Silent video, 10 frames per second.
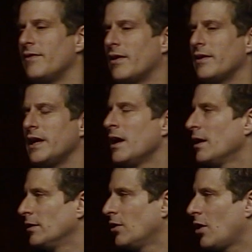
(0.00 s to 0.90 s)
very
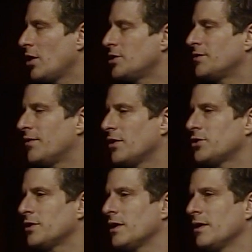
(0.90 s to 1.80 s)
large
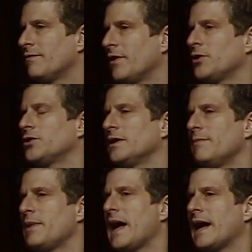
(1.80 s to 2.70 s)
function, functional
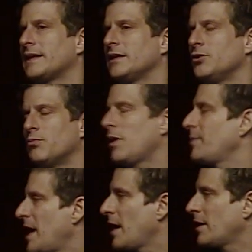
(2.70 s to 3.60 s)
impact, you're
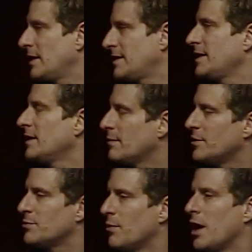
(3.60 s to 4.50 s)
probably not going to see them
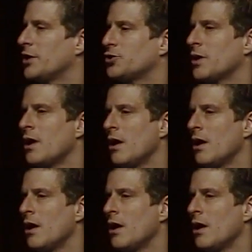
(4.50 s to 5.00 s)
as much